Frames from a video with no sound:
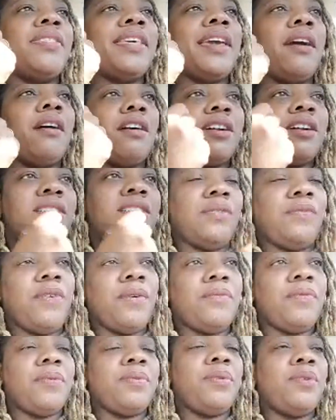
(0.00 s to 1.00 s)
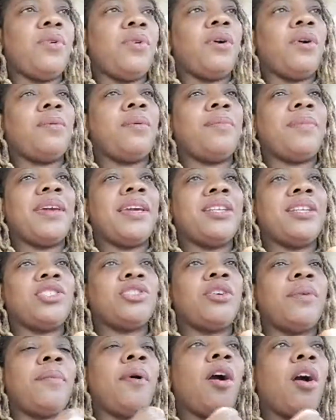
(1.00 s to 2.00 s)
they are different from the norm or
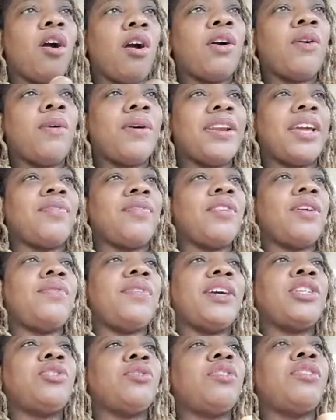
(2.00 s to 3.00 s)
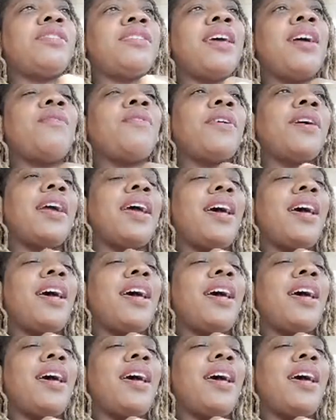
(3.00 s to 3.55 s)
mainstream are going to give you advice you'll never